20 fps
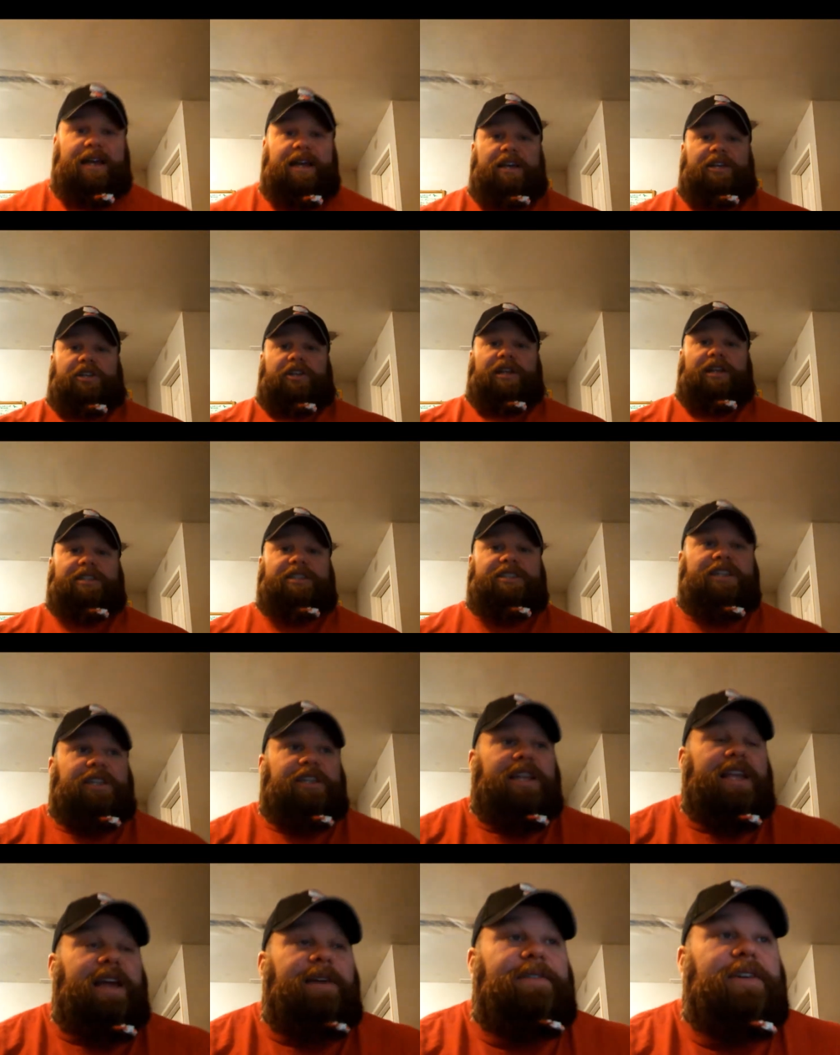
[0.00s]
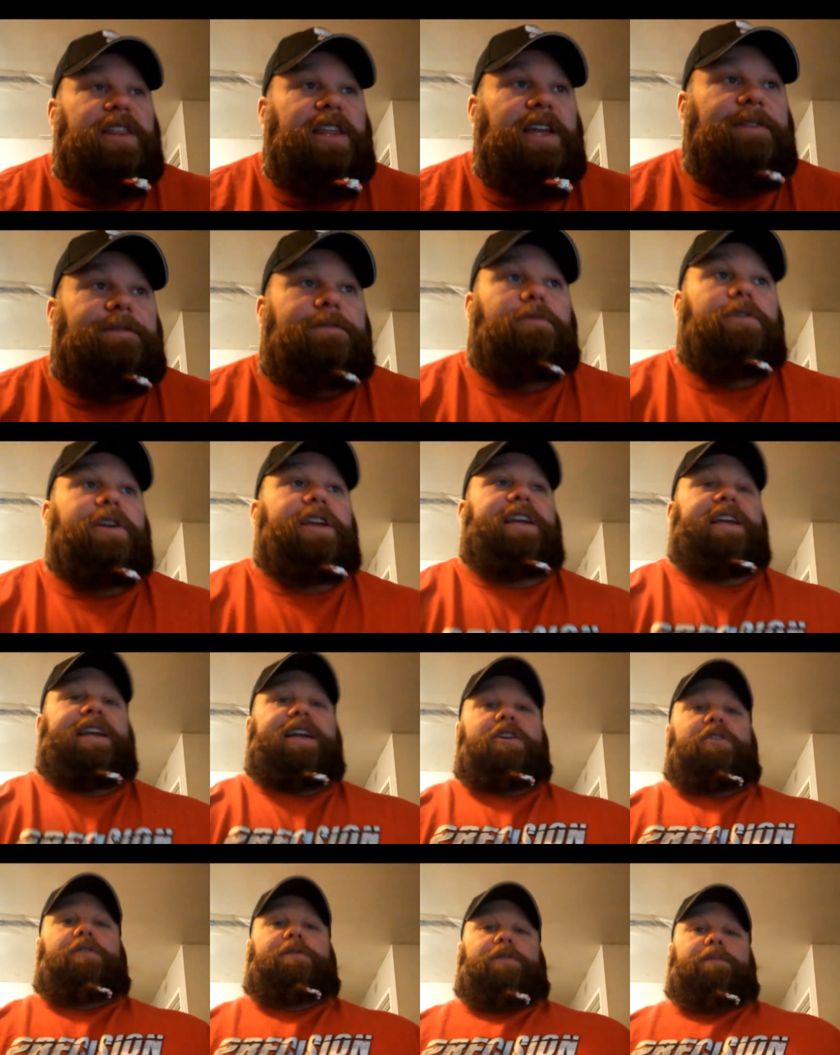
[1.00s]
uh, so that's just everything freaking
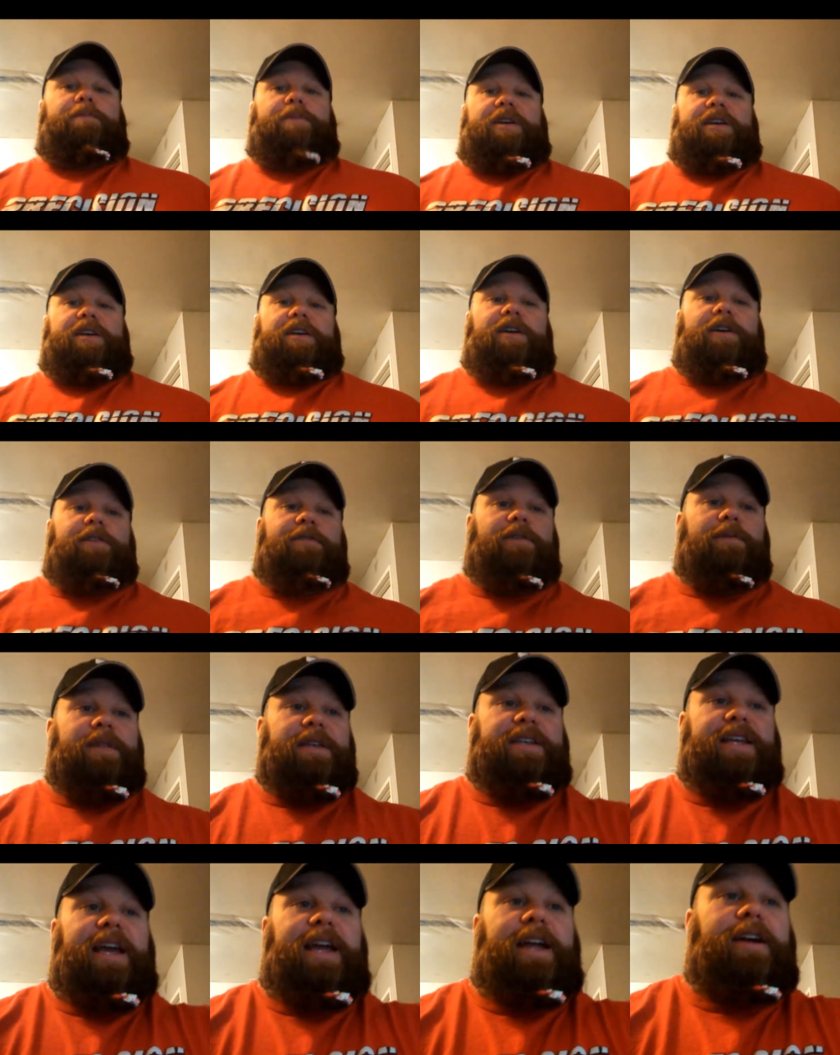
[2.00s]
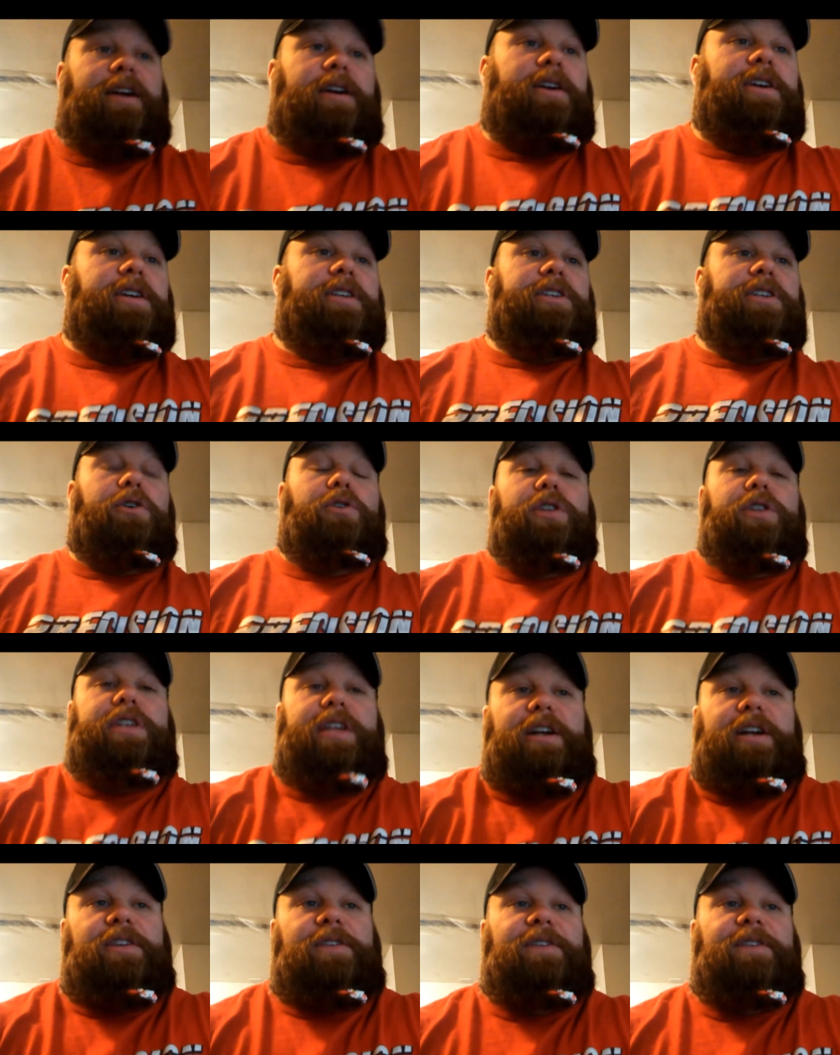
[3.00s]
out from the from the tear. So the
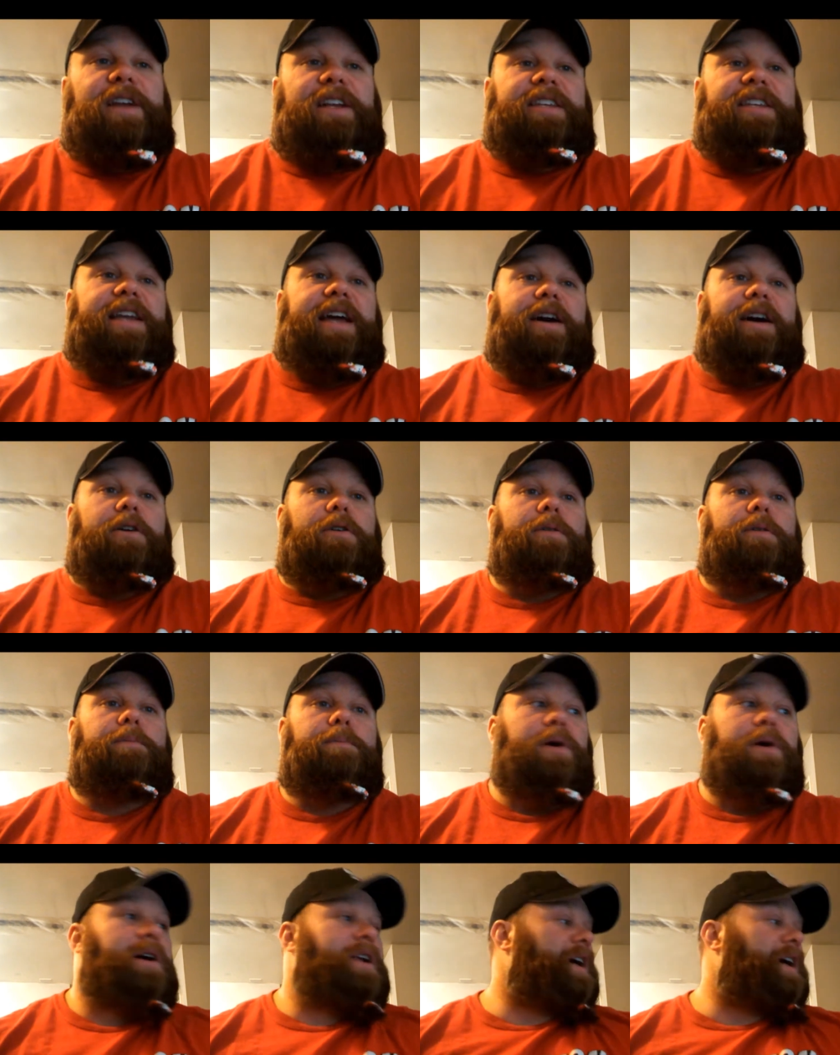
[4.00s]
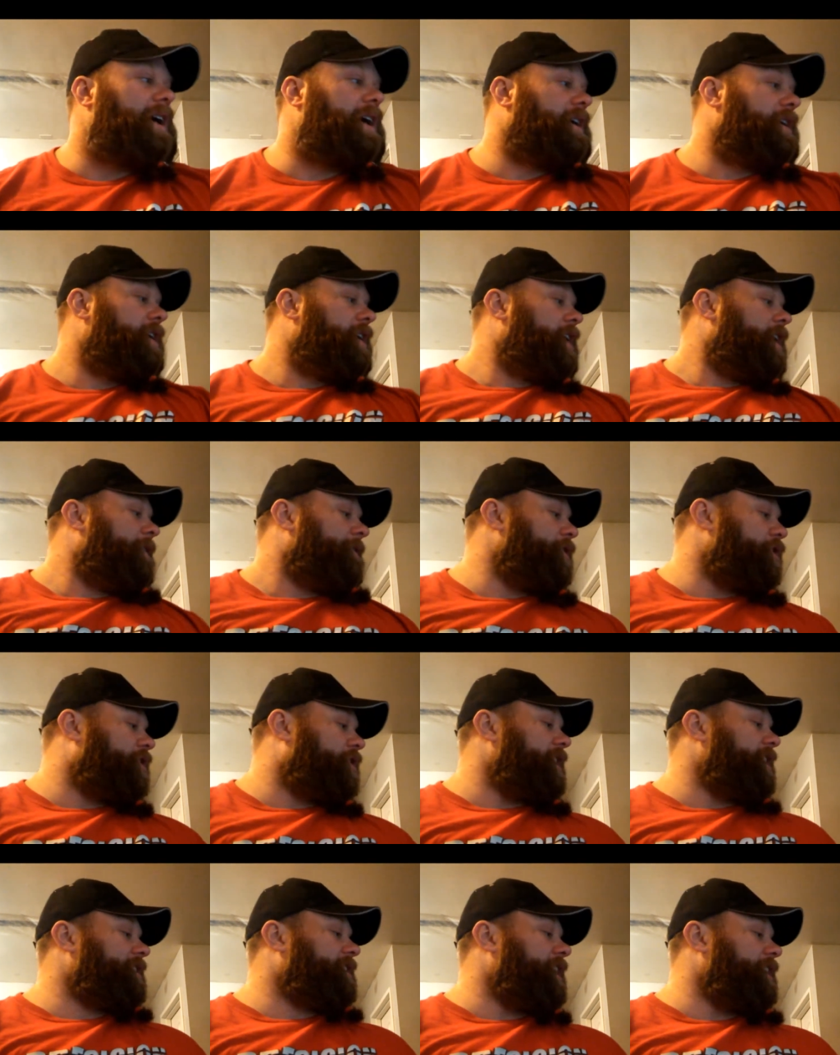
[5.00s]
tear is fixed now, but uh, a few
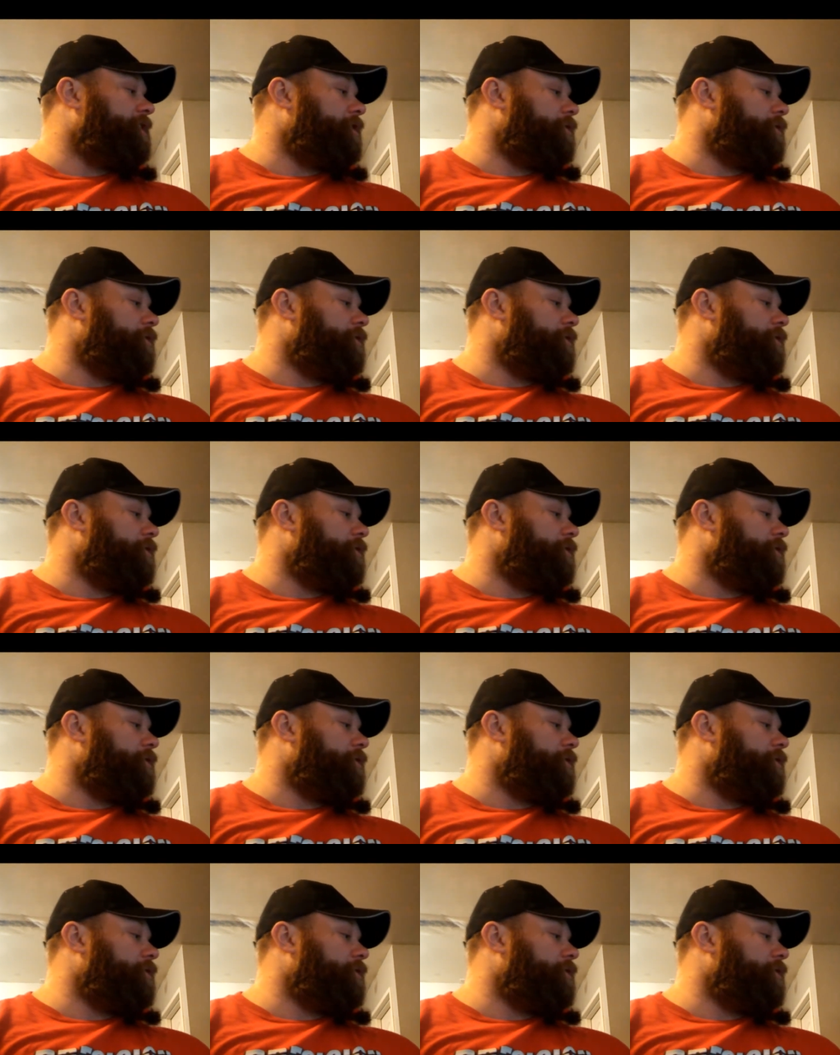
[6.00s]
things I